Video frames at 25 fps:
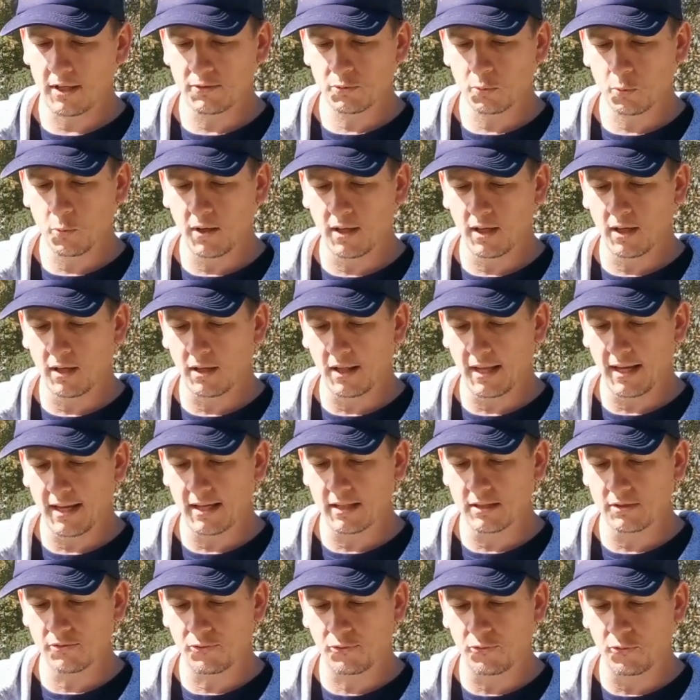as well
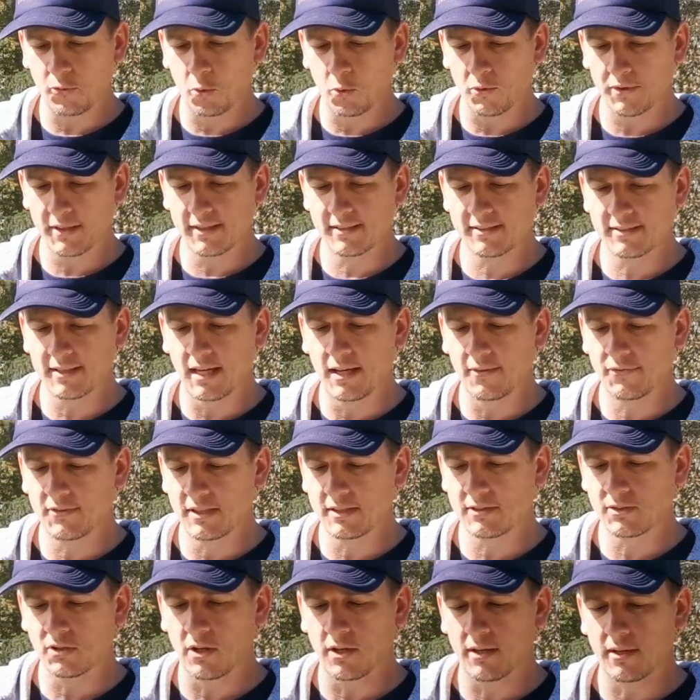as for the
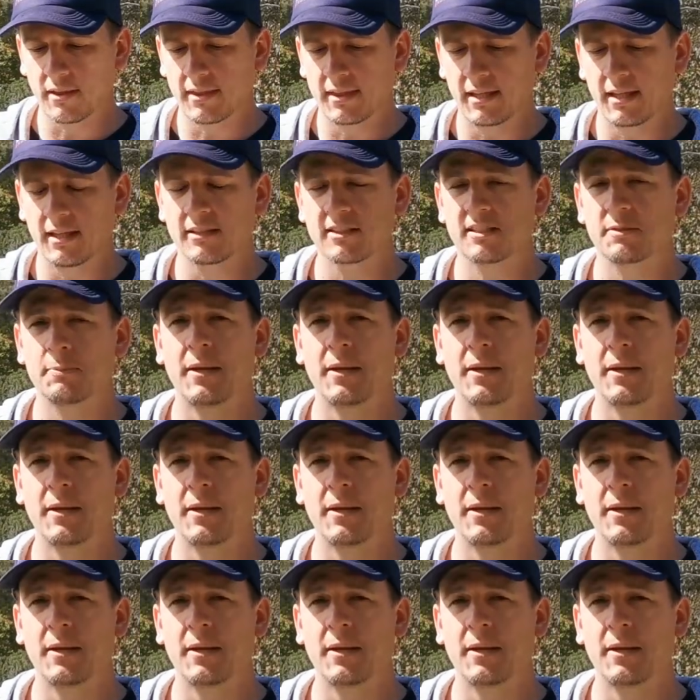safety side of things.